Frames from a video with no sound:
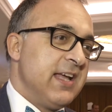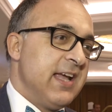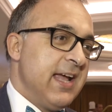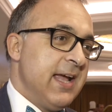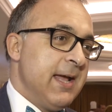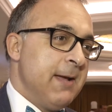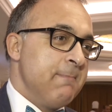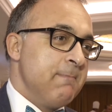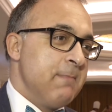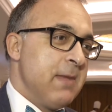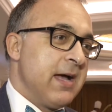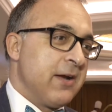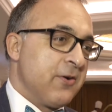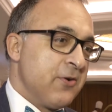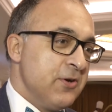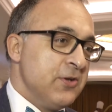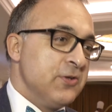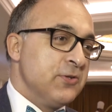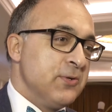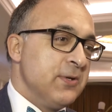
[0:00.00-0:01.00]
are
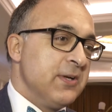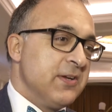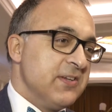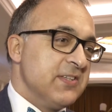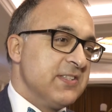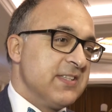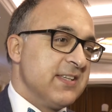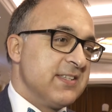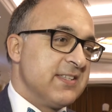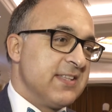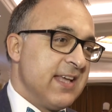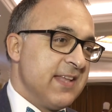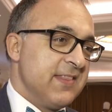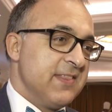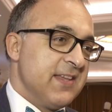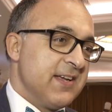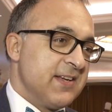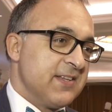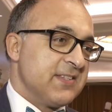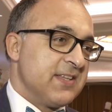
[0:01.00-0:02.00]
going to increase the
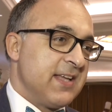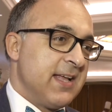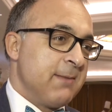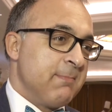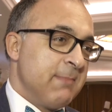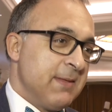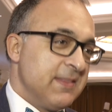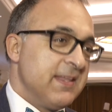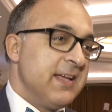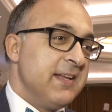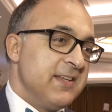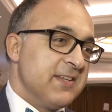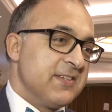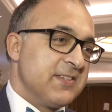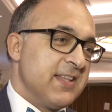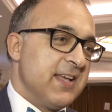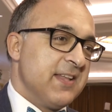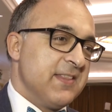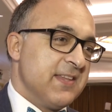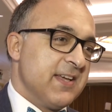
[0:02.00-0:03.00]
standards and maintain the
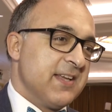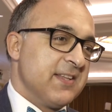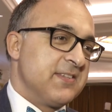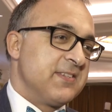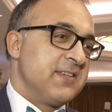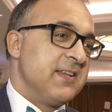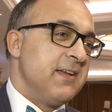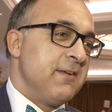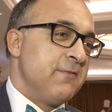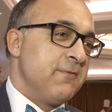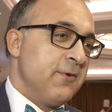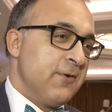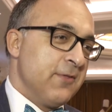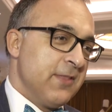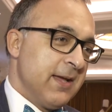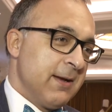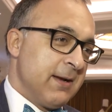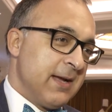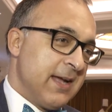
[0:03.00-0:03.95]
standards for the